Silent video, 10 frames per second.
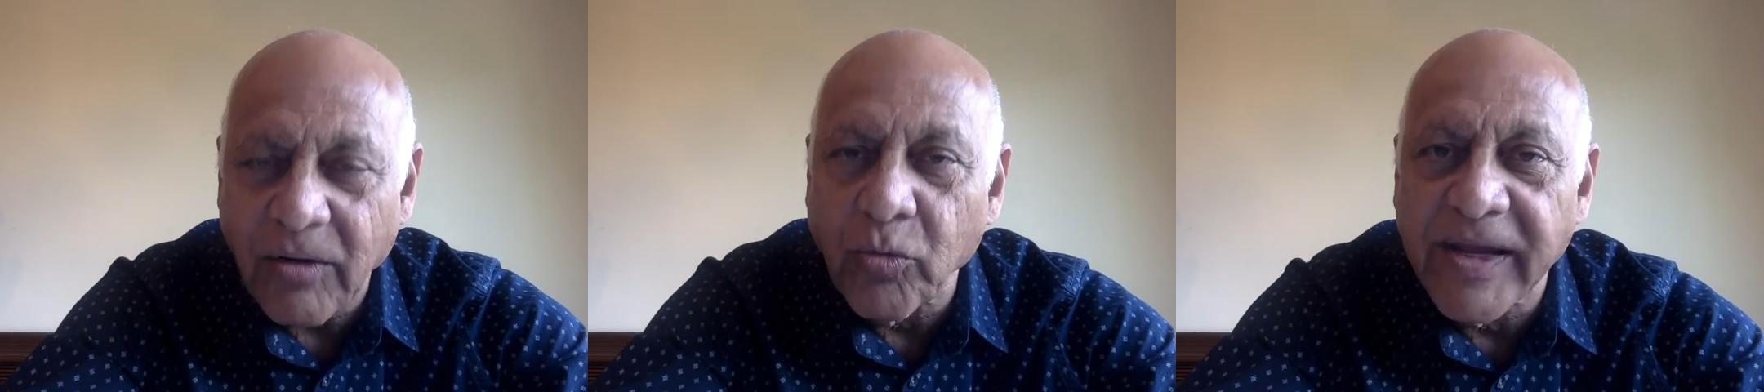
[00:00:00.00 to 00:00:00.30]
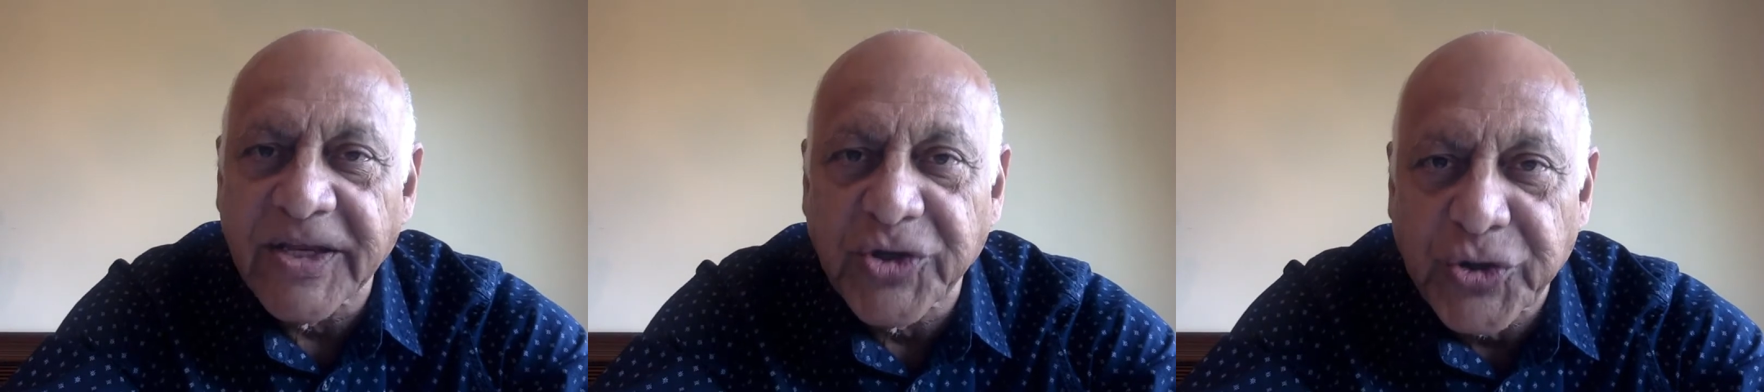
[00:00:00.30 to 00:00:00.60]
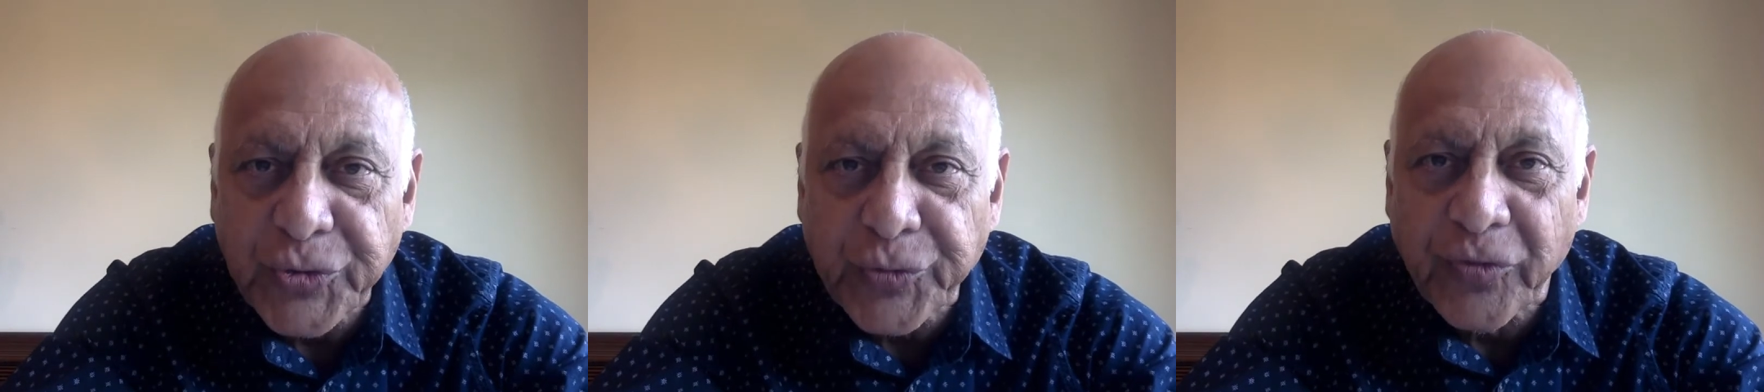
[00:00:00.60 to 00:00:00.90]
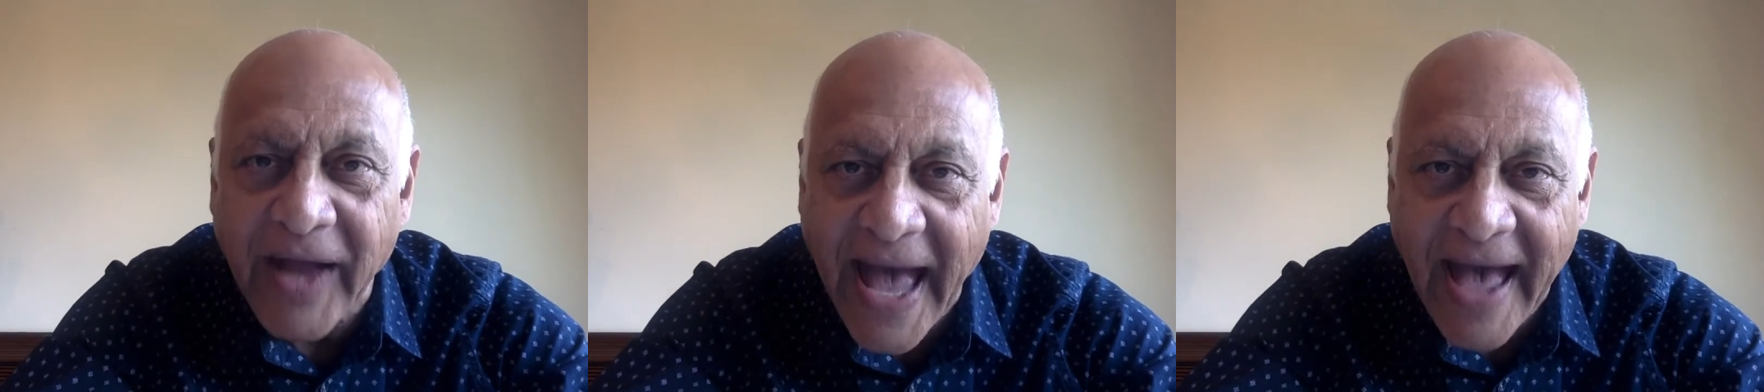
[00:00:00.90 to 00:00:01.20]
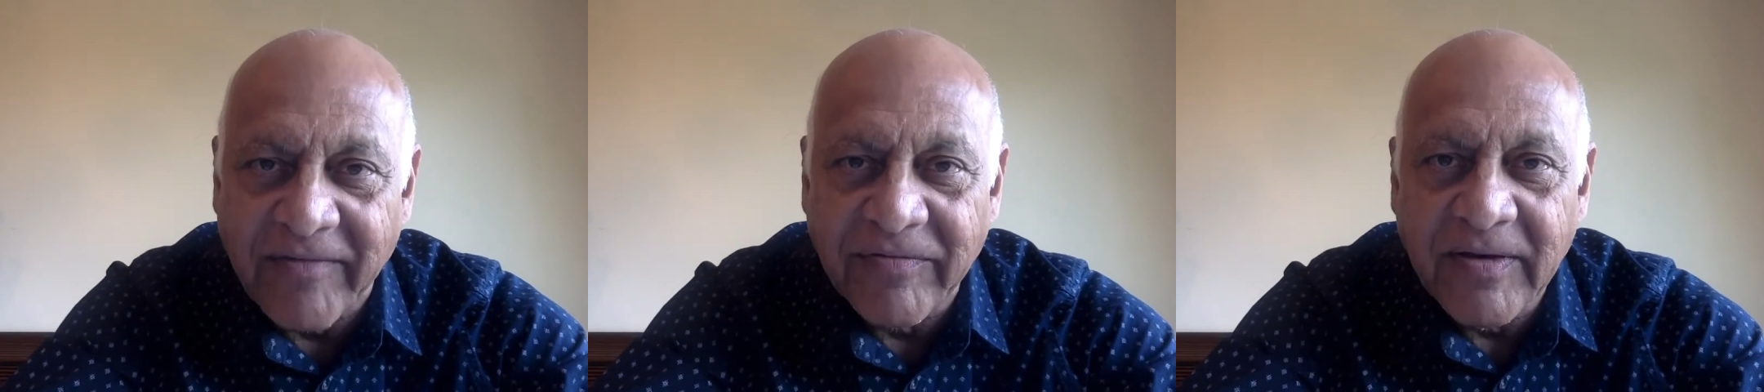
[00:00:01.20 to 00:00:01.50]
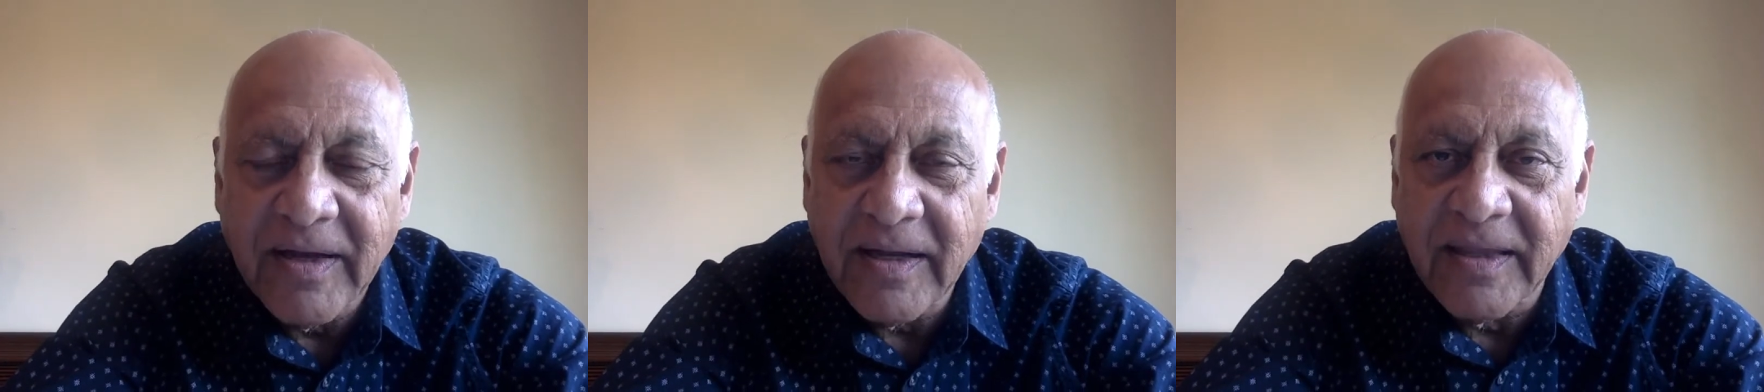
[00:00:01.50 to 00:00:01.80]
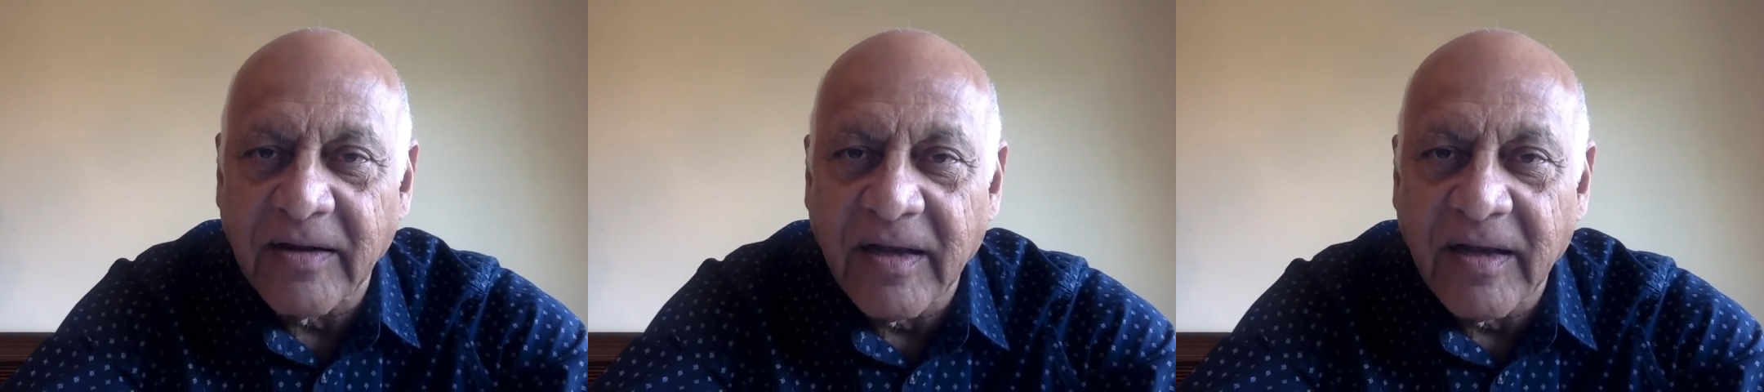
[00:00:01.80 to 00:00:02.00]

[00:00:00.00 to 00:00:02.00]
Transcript: we do have the